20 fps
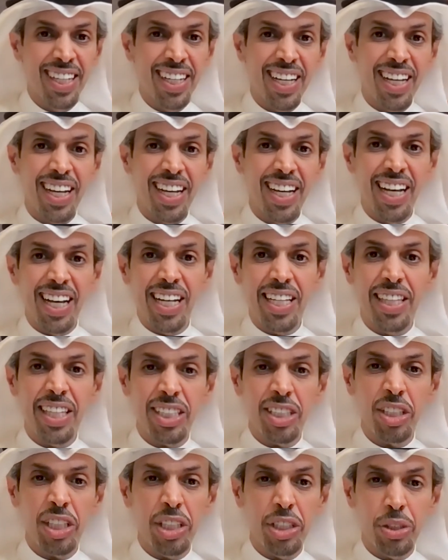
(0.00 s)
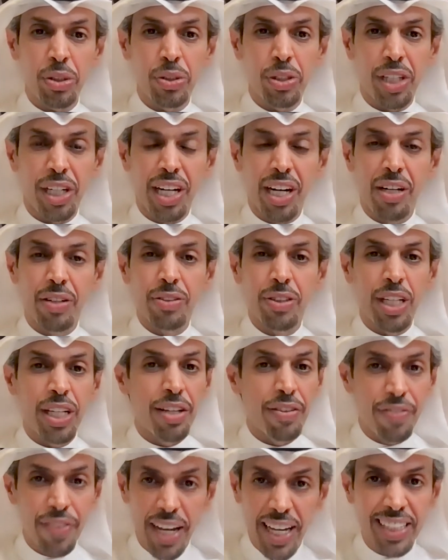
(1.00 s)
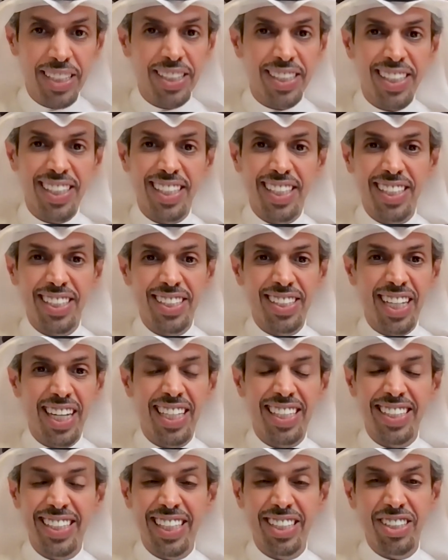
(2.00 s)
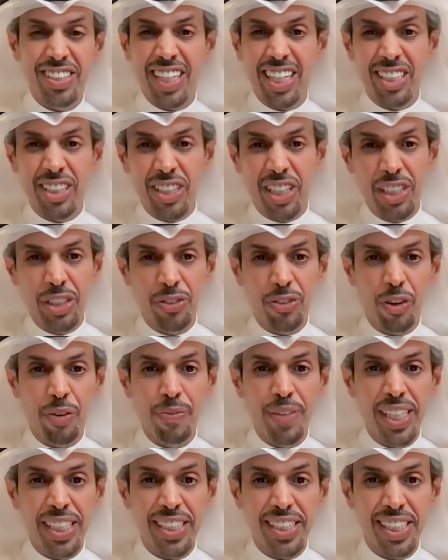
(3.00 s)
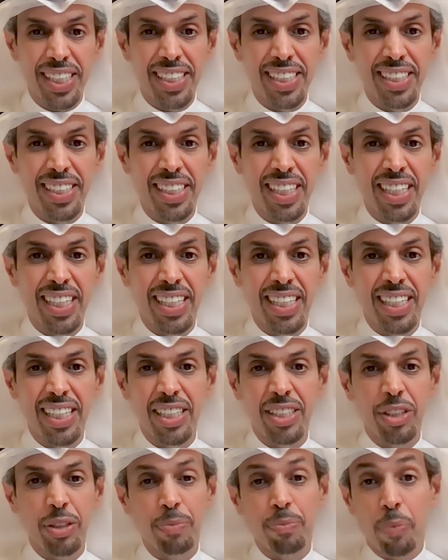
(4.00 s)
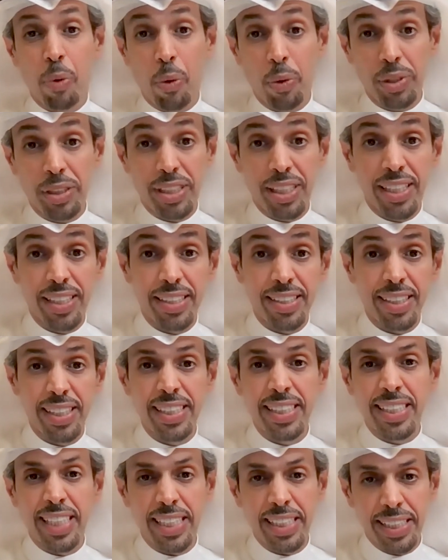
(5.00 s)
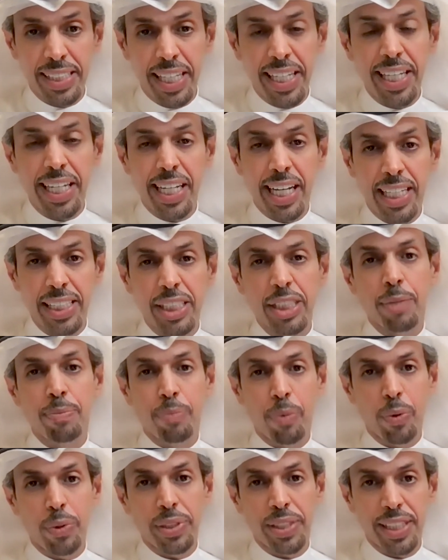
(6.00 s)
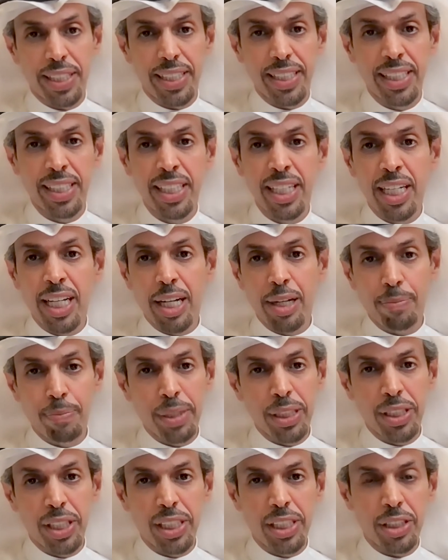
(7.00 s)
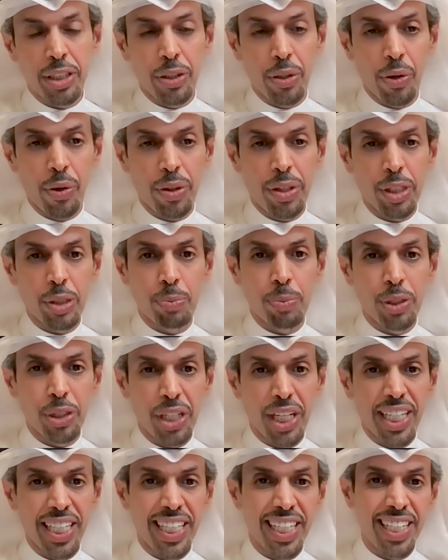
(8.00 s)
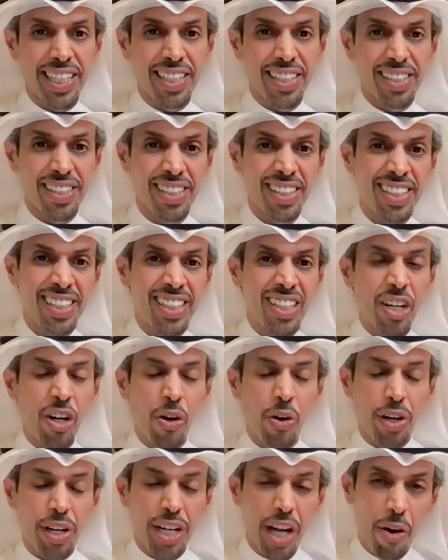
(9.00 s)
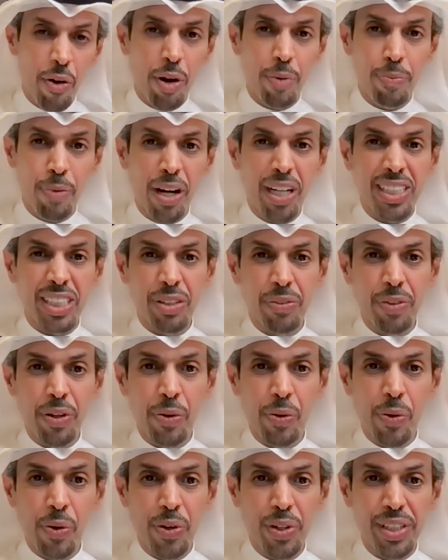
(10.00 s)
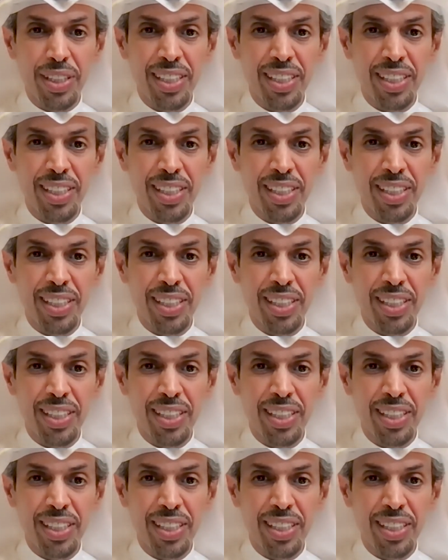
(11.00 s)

These issues around innovations and digital transformation is important in sustaining and supporting business growth, especially here or in our parts of the world.